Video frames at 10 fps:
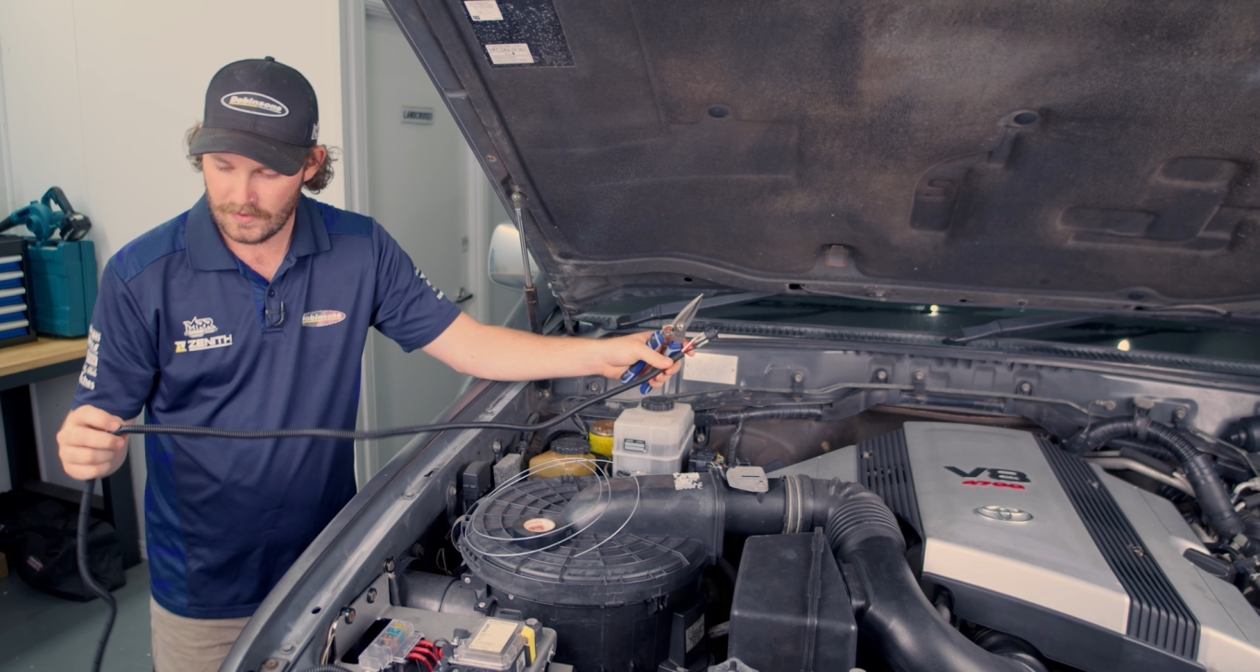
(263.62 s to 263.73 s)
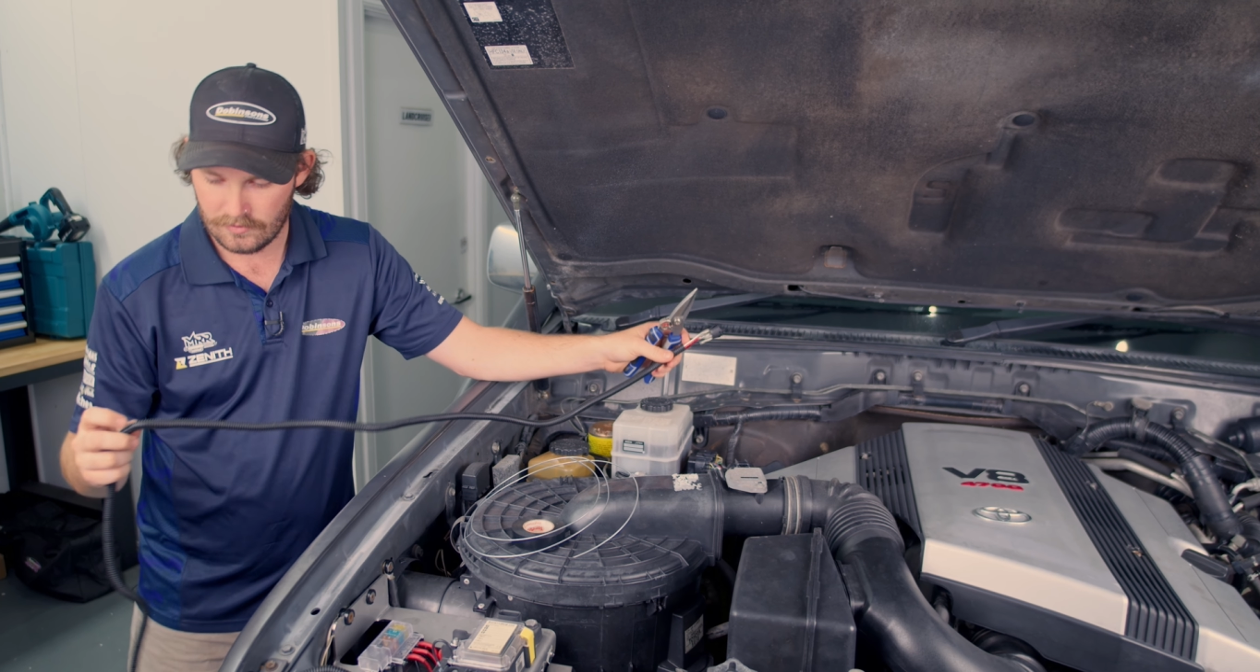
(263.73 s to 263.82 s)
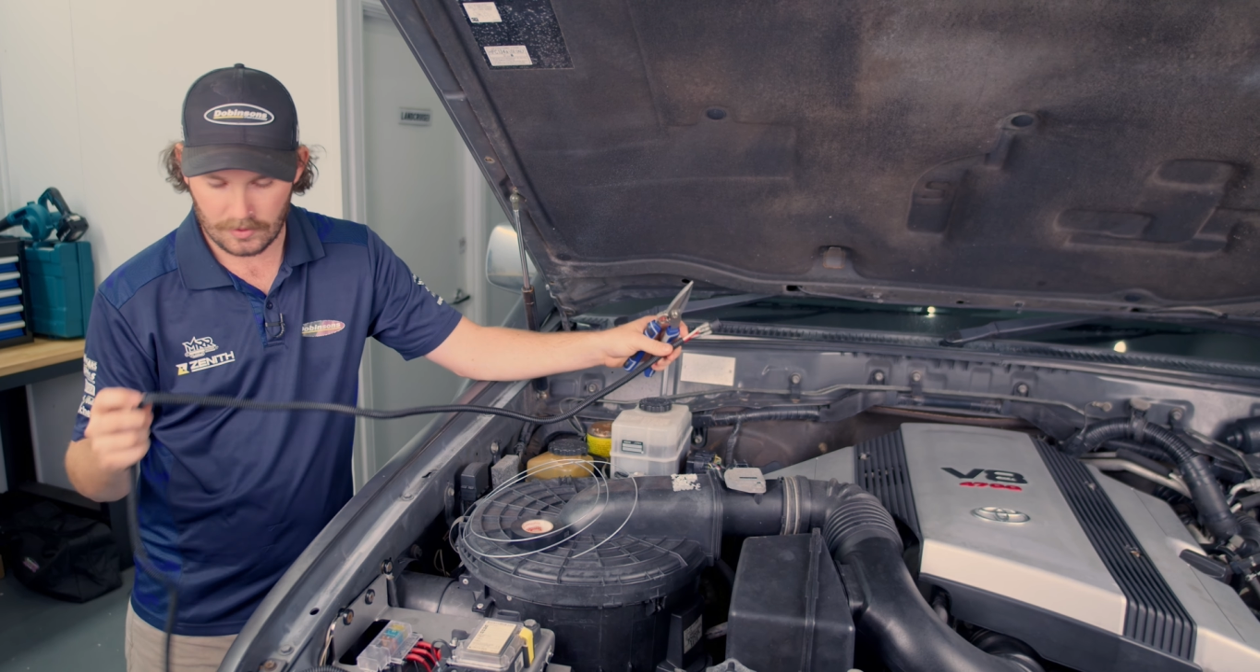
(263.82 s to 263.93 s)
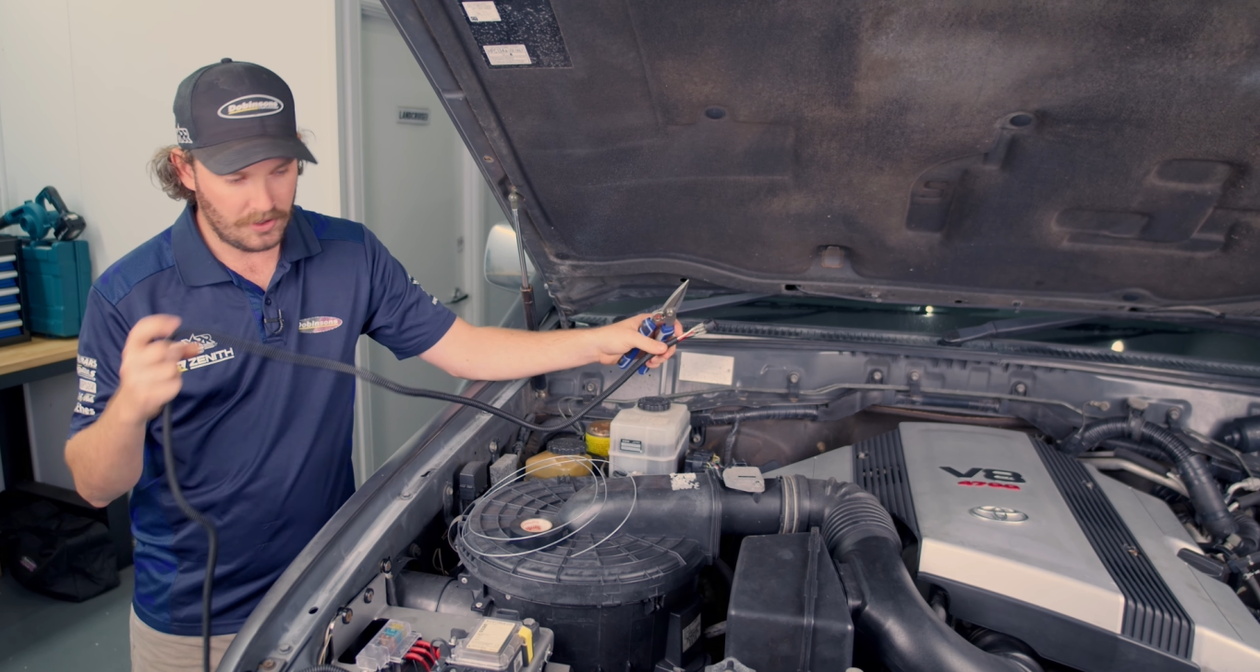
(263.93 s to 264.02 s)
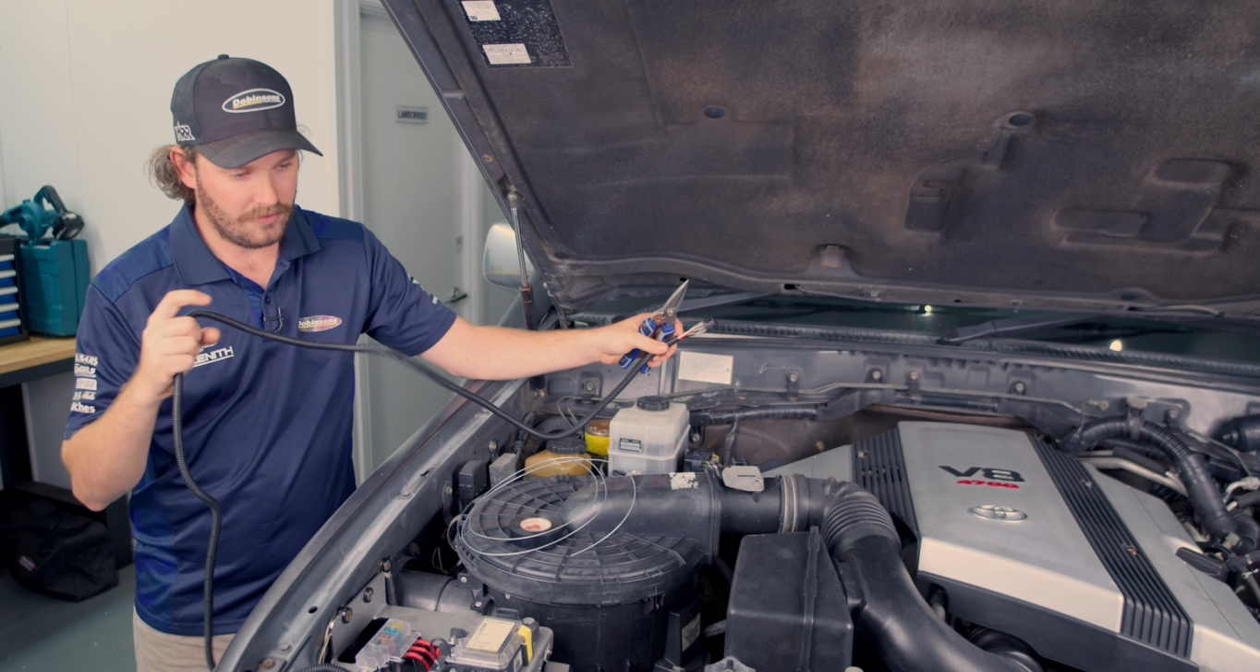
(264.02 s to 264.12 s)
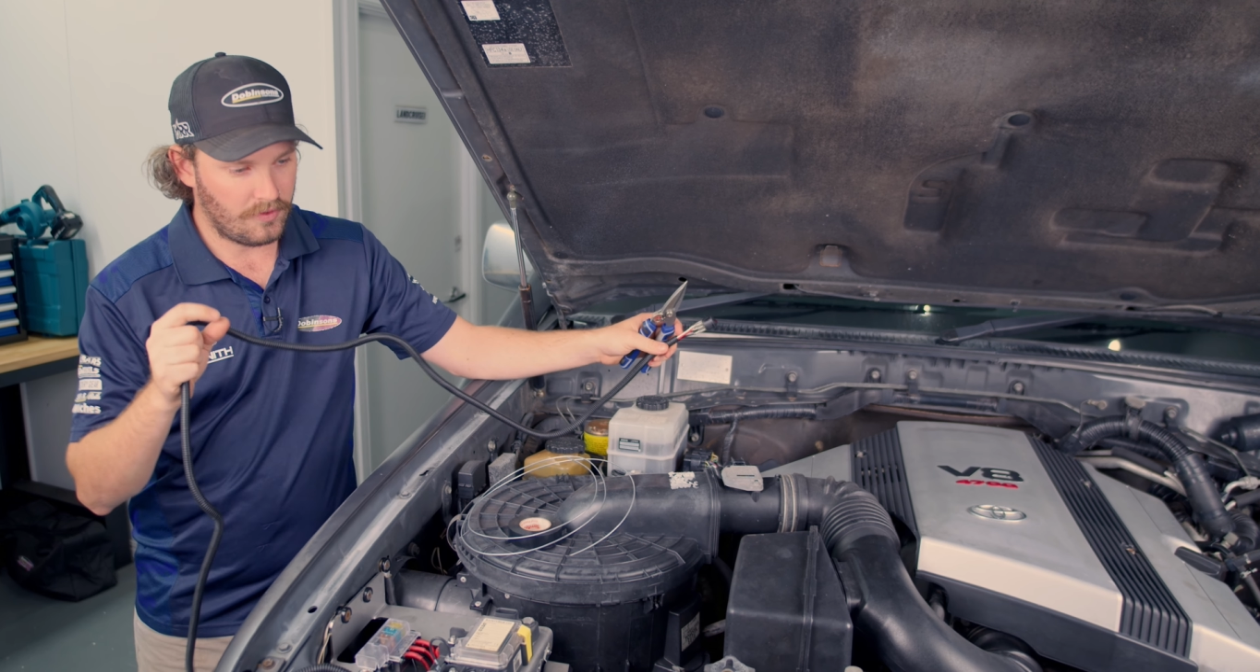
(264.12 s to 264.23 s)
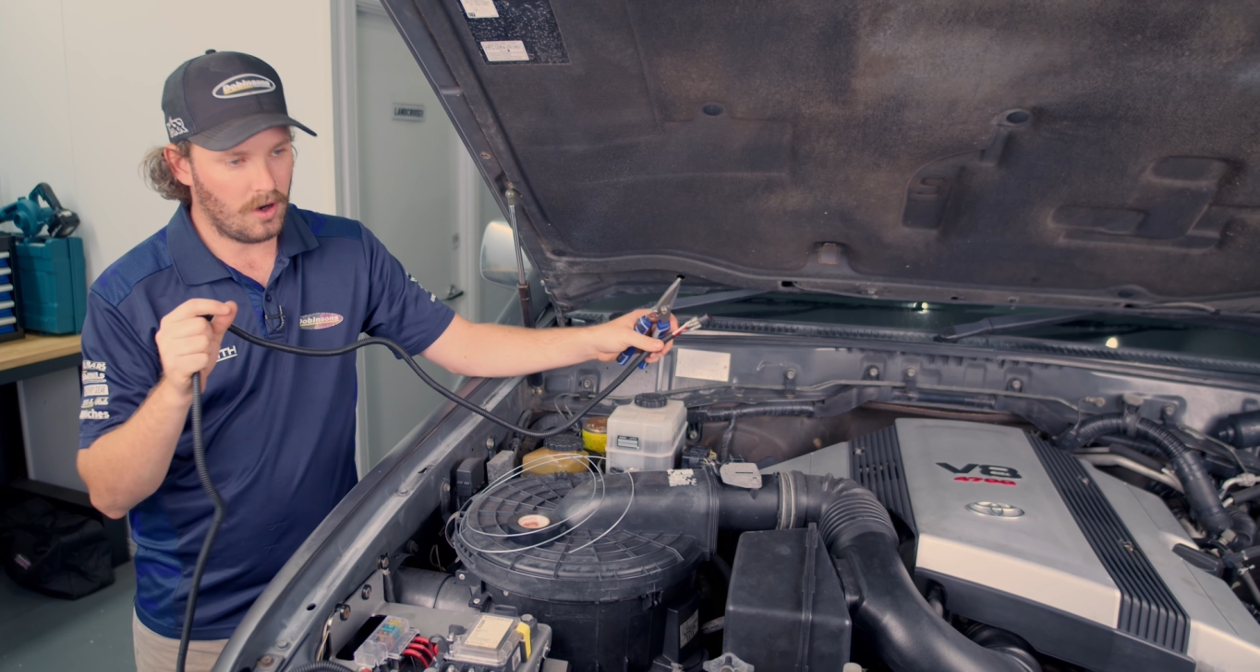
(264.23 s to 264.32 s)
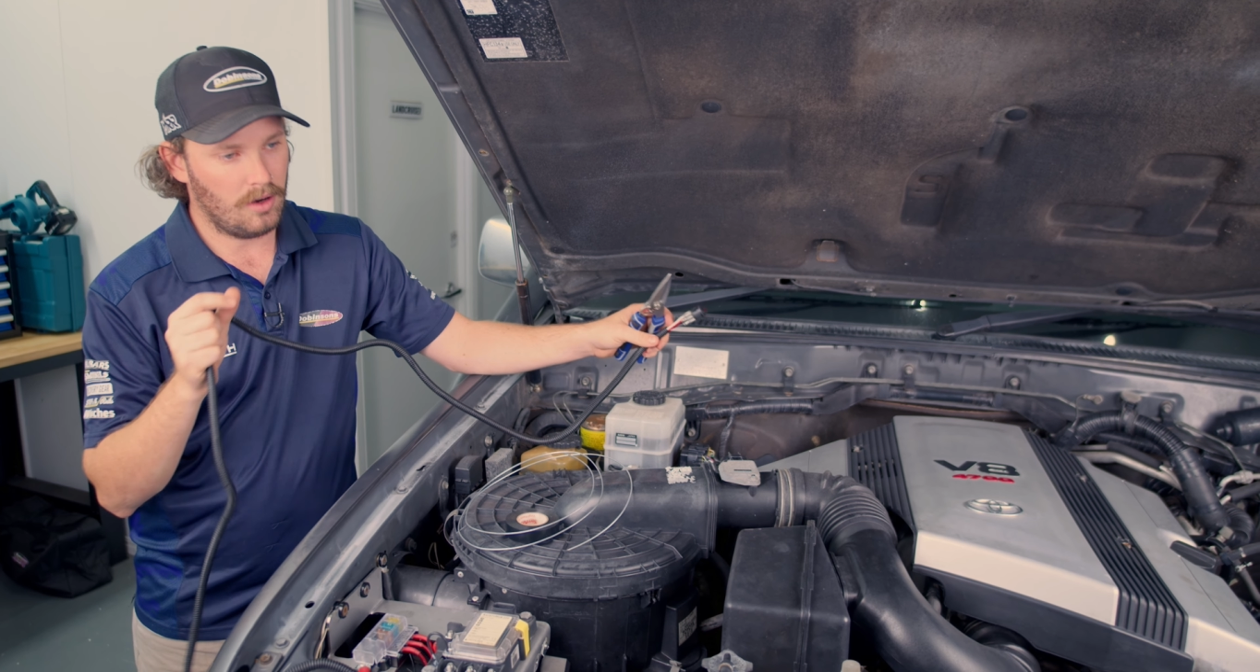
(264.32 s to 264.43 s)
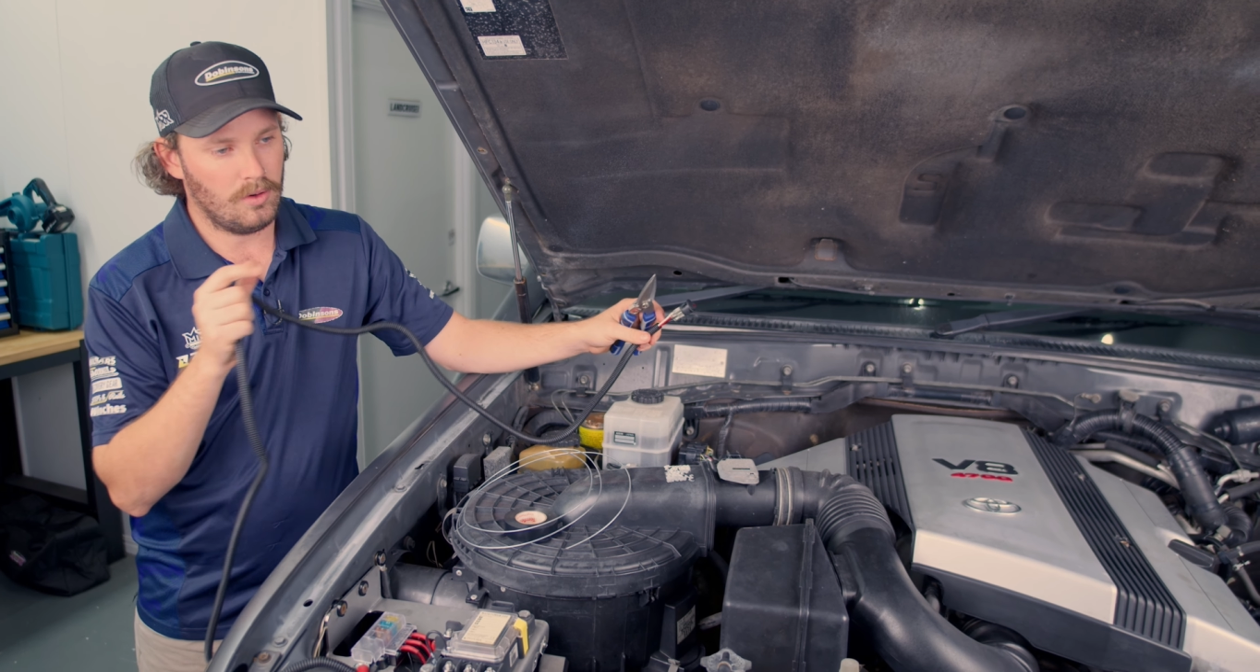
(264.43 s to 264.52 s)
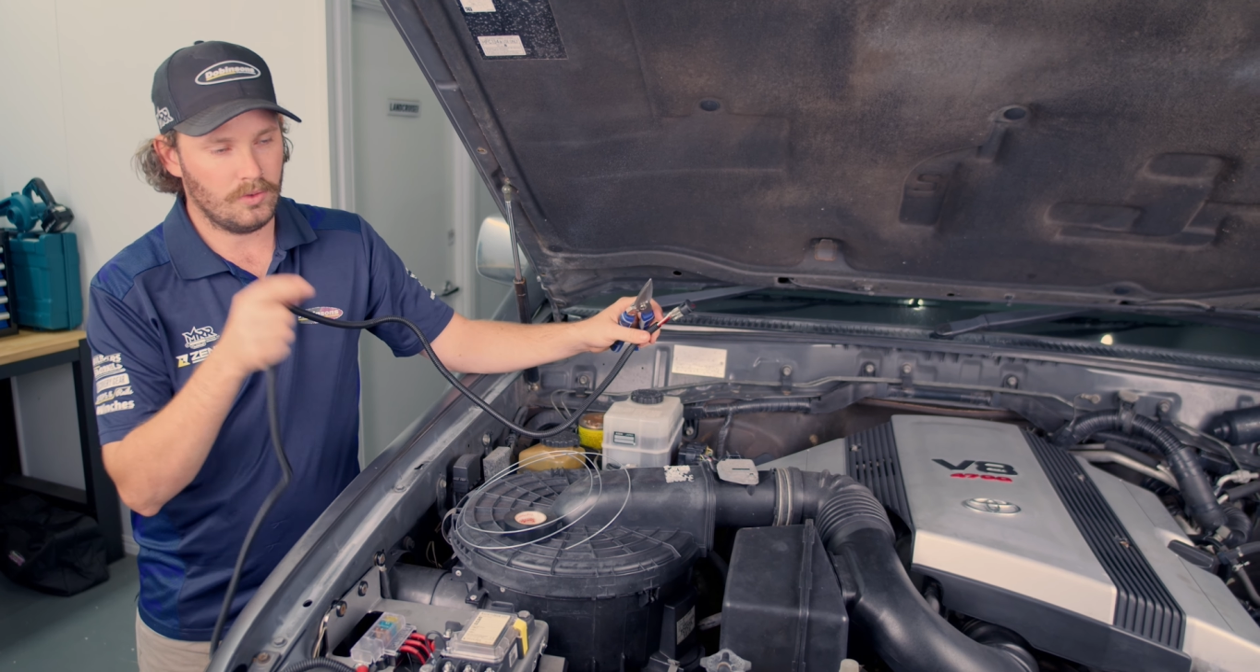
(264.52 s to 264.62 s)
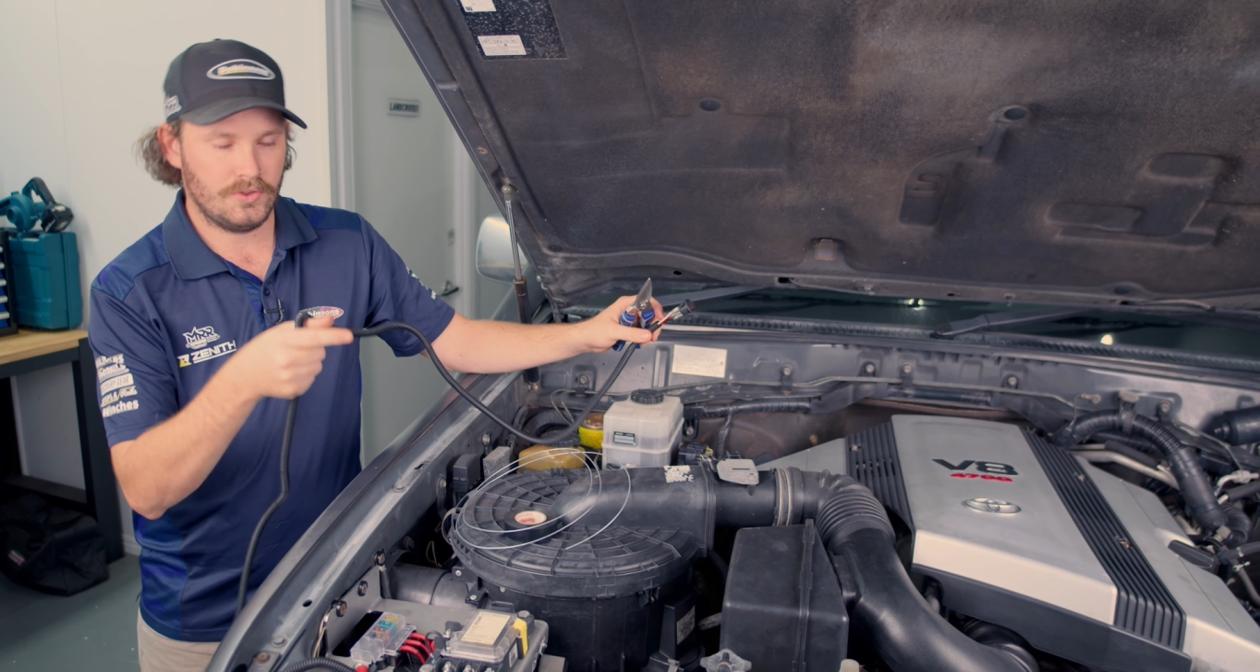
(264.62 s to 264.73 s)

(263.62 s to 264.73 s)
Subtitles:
from your firewall